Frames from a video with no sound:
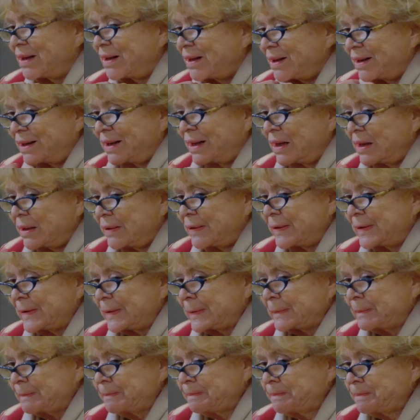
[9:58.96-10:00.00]

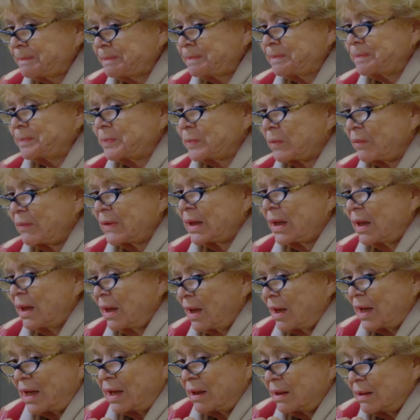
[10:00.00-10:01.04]
And
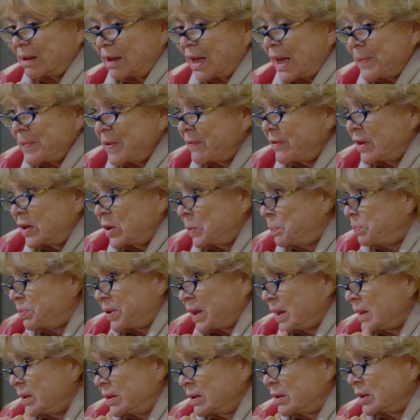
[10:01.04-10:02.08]
I'm a very
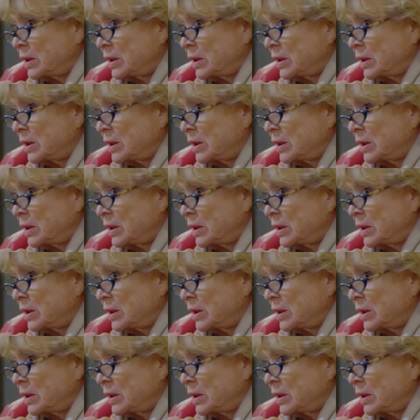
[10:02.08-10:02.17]
practical